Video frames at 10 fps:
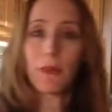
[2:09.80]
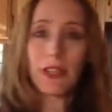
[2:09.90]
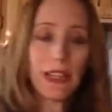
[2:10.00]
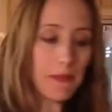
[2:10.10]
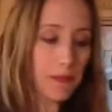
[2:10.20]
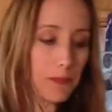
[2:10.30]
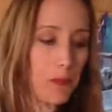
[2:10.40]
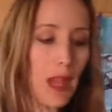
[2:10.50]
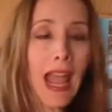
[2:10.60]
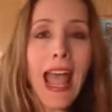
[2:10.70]
about that.
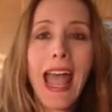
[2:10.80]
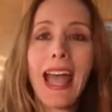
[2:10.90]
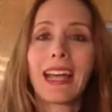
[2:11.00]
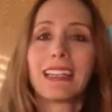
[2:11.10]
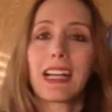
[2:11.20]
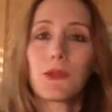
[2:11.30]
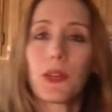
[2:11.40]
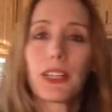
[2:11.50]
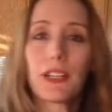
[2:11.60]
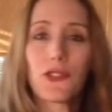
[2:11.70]
Next, we're
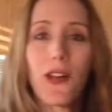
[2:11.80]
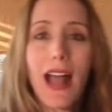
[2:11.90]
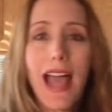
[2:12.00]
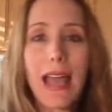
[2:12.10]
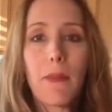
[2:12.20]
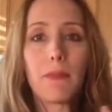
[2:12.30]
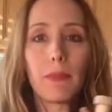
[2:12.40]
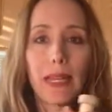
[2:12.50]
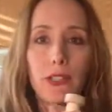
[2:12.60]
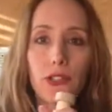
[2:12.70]
going to try
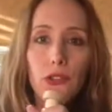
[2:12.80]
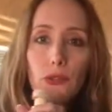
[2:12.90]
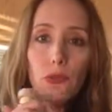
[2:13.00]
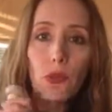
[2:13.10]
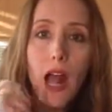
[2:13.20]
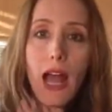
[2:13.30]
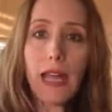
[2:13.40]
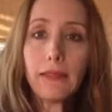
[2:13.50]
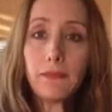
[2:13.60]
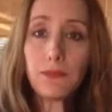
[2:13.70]
Bender's
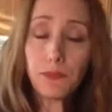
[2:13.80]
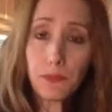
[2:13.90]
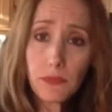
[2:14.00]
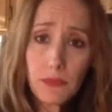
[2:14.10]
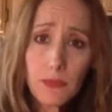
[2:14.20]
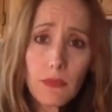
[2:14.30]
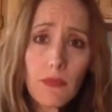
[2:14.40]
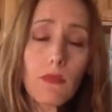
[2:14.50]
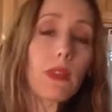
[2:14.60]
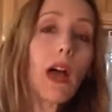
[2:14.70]
Rye.
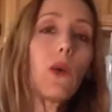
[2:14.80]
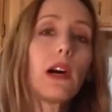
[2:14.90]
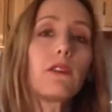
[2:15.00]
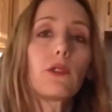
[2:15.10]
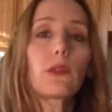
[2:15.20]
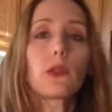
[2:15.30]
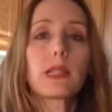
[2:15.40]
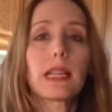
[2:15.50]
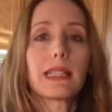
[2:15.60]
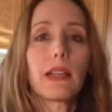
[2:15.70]
Now, while Four
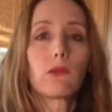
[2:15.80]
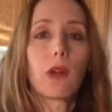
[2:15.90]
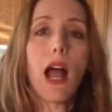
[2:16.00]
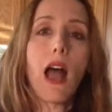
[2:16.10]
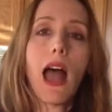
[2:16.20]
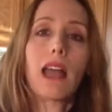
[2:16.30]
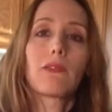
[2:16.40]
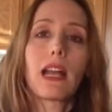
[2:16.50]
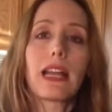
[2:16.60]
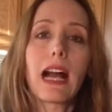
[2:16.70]
Roses has a high
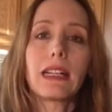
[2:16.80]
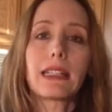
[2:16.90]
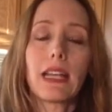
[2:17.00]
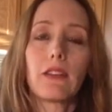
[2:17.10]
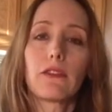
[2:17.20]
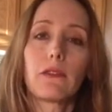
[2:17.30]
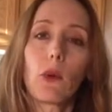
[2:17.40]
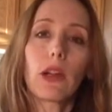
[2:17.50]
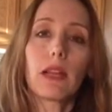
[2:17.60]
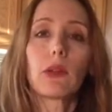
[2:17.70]
rye content
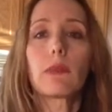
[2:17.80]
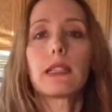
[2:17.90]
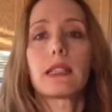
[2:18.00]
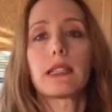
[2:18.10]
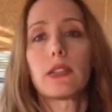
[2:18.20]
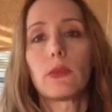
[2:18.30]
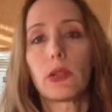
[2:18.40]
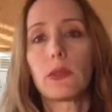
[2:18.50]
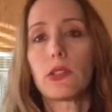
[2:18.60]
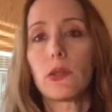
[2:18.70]
for a bourbon, it's still a
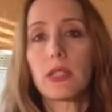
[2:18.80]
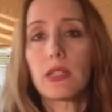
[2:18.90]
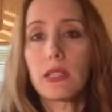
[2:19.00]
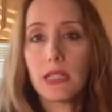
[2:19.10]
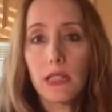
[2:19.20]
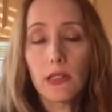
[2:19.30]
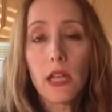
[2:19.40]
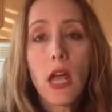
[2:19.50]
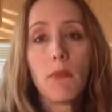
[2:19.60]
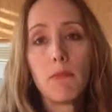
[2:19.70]
bourbon, so it's still
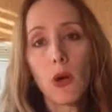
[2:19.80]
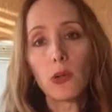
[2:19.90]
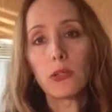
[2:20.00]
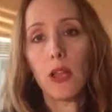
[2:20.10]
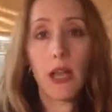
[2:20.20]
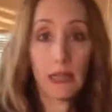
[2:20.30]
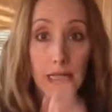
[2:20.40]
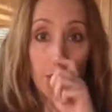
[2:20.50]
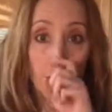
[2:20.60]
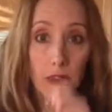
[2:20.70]
at
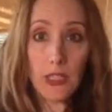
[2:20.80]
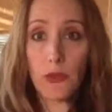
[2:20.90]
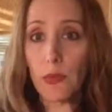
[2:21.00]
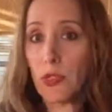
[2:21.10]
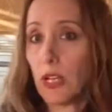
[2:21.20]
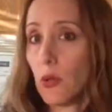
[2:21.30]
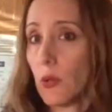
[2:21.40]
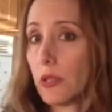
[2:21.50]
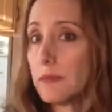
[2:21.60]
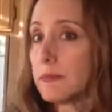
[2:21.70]
least 52%
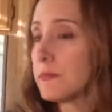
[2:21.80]
corn.